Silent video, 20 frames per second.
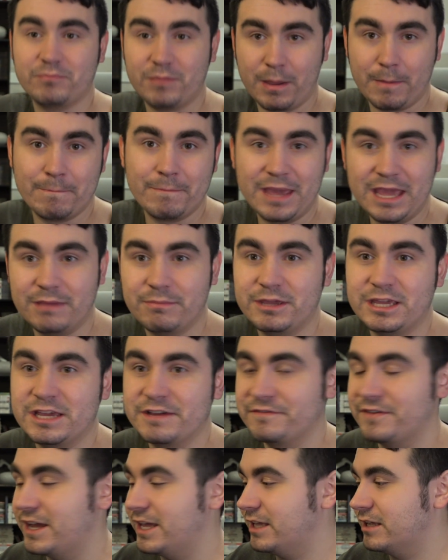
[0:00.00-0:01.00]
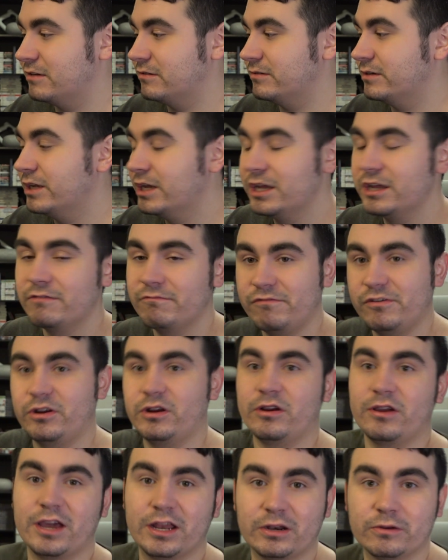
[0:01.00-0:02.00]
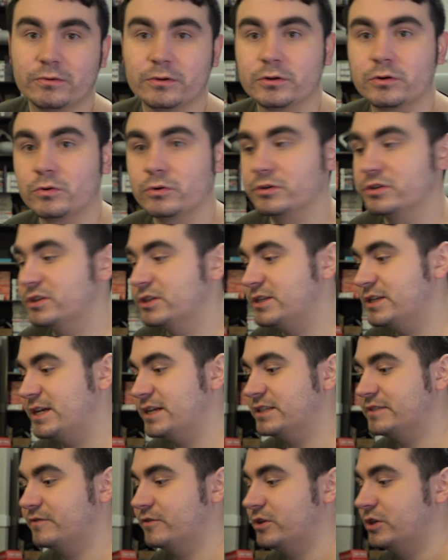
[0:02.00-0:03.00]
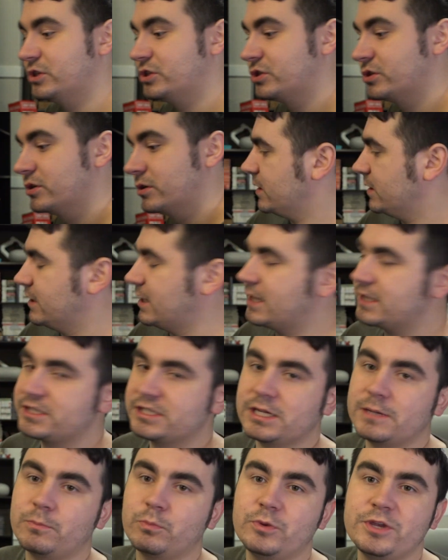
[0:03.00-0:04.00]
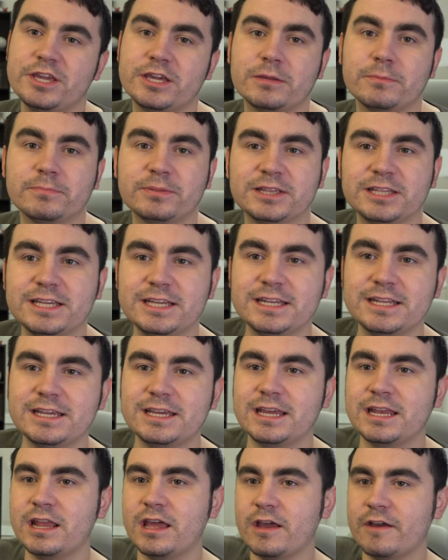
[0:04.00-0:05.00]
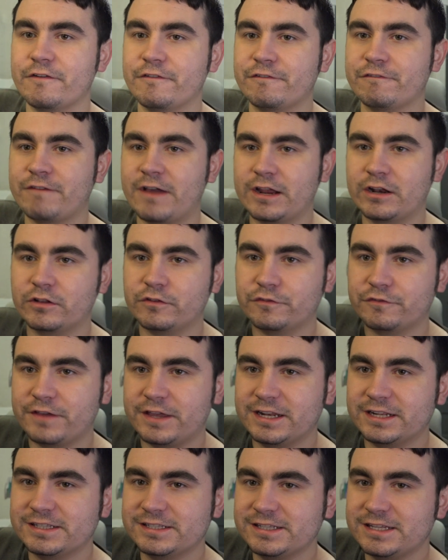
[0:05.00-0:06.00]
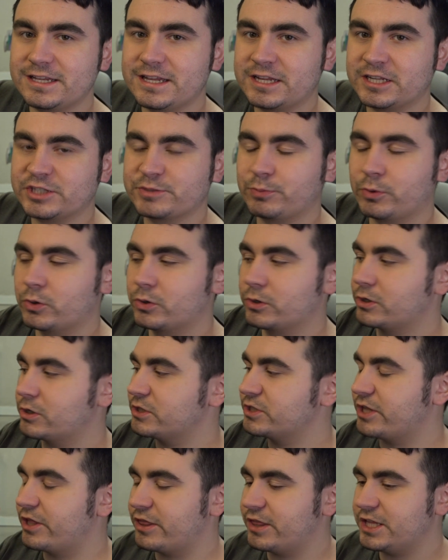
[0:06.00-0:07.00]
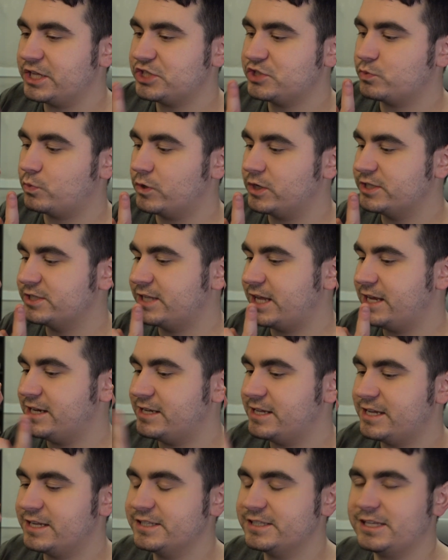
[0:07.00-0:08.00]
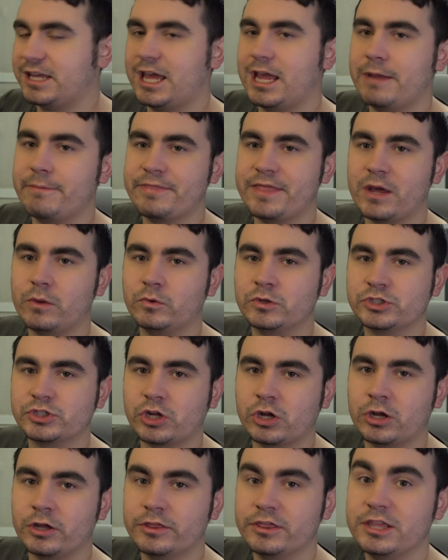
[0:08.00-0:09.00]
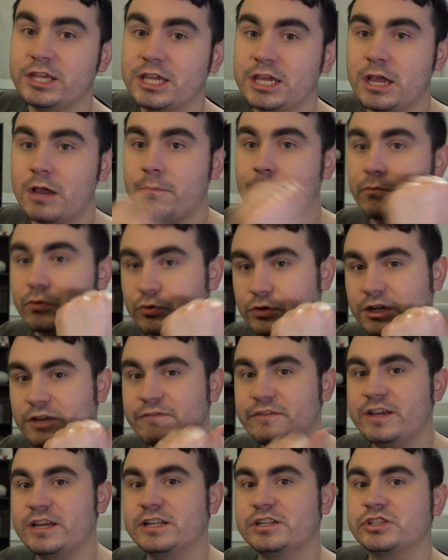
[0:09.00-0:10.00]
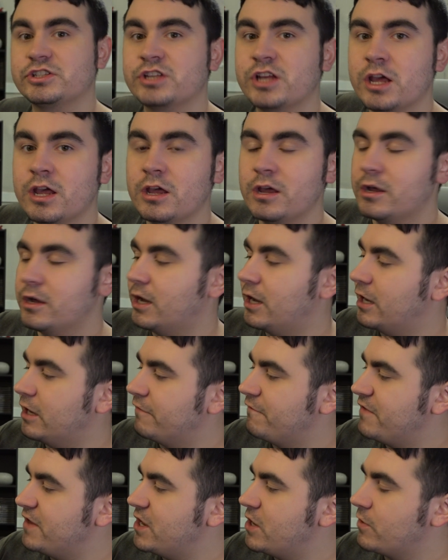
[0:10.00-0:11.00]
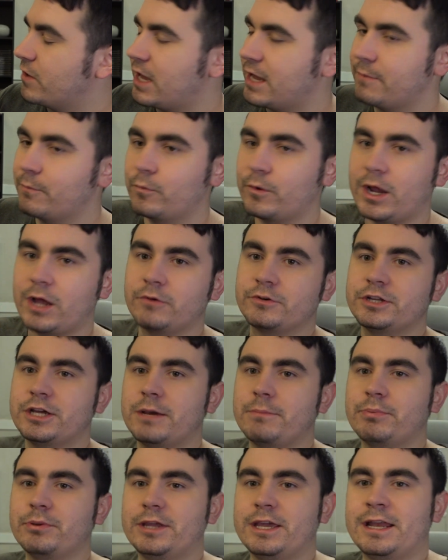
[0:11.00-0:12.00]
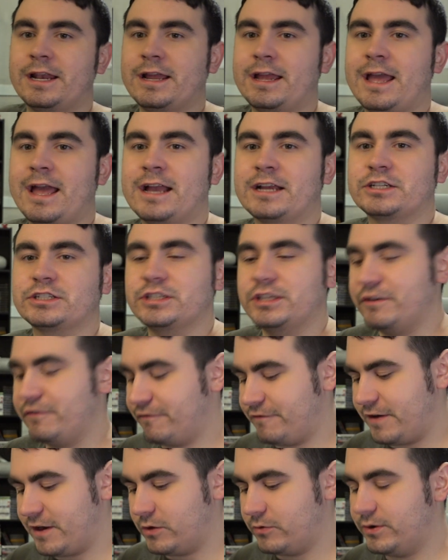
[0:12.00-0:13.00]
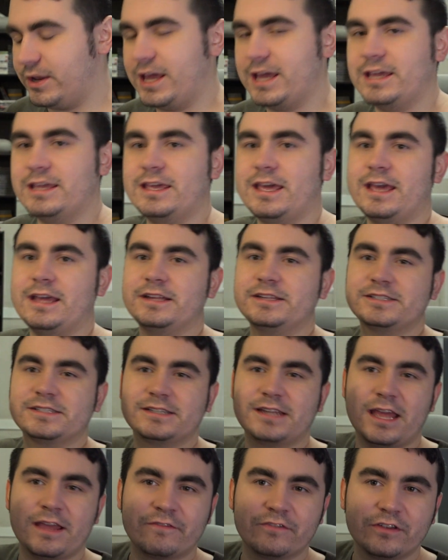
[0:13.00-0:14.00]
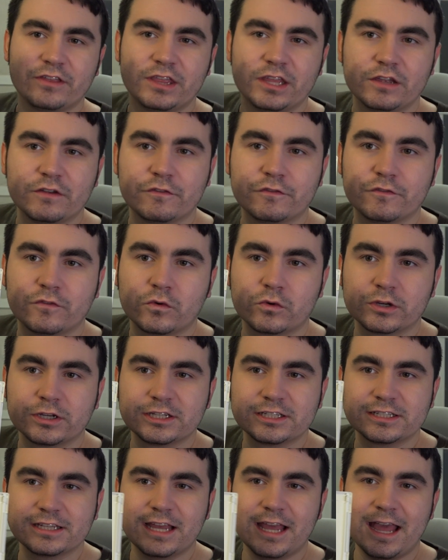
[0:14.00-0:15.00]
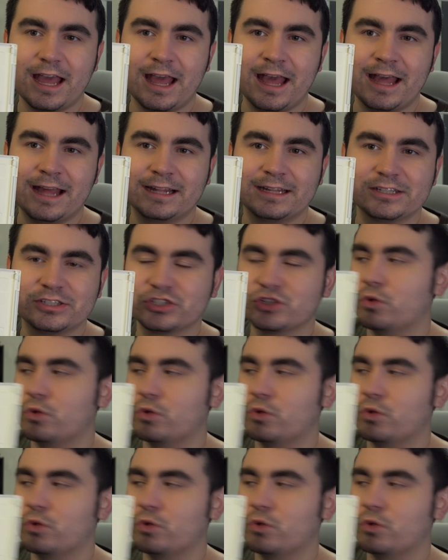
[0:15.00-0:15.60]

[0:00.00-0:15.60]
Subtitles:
Maybe, if I can figure out how to record DS footage. Next up, we completed Final Fantasy Explorers. This was a DS game that was on the previous Video Game Roundup, and I actually found a case and everything for it as